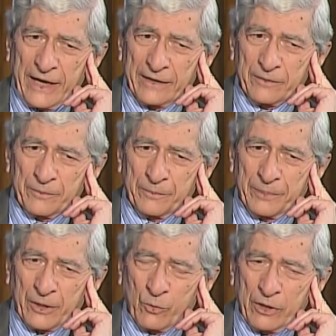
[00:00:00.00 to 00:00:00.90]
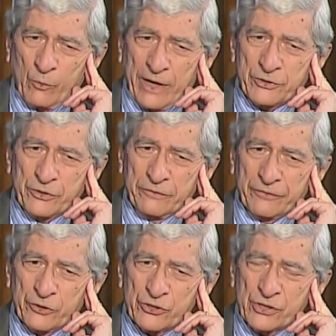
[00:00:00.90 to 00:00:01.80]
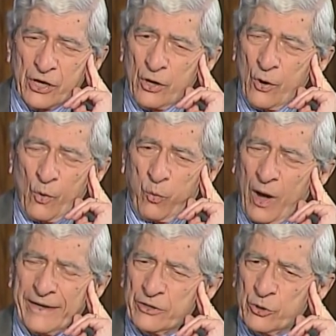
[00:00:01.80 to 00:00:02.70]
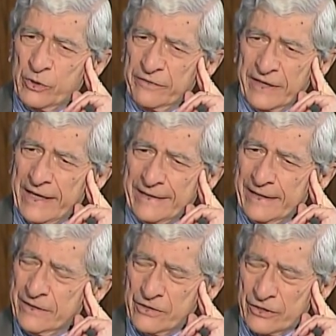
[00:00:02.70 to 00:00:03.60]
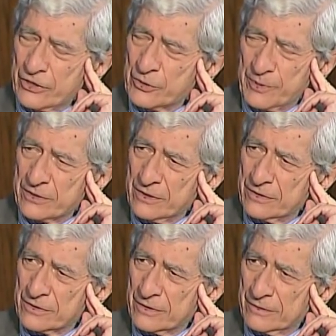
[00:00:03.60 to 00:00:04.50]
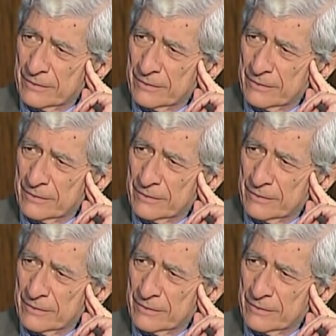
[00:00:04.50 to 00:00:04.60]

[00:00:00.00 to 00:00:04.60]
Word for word: that, but I want to ask you first why did you even get into this business?